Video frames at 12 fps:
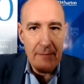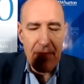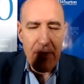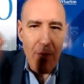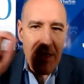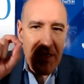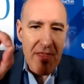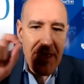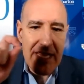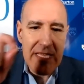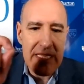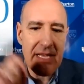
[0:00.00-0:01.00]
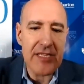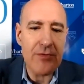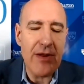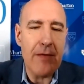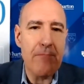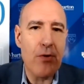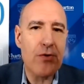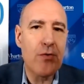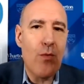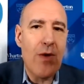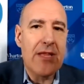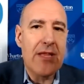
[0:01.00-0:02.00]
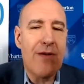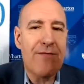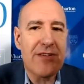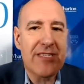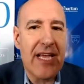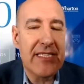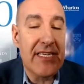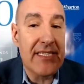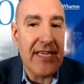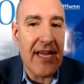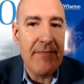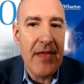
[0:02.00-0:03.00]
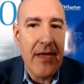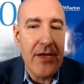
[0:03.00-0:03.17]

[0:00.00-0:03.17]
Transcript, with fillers: But the one thing that I think is really important, Willy, to emphasize is, uh,